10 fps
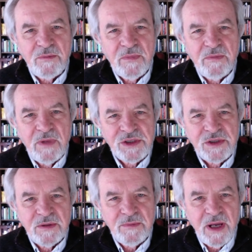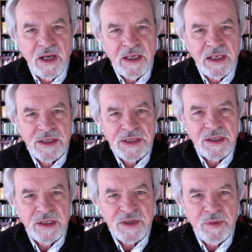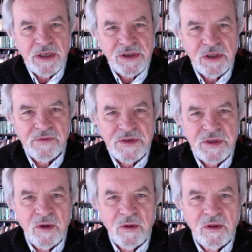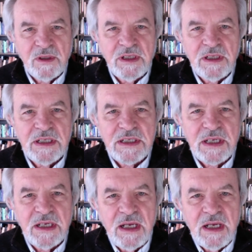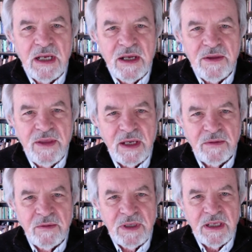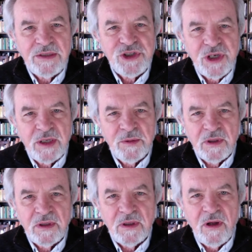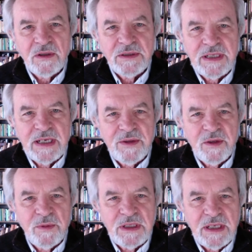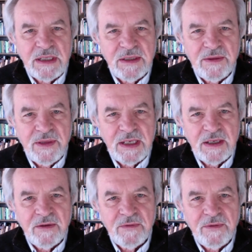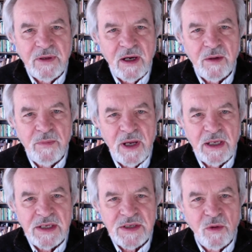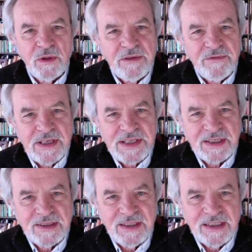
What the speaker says: much the body is an expression of soul is that we, in general, altogether, we tend to think of our bodies only physically.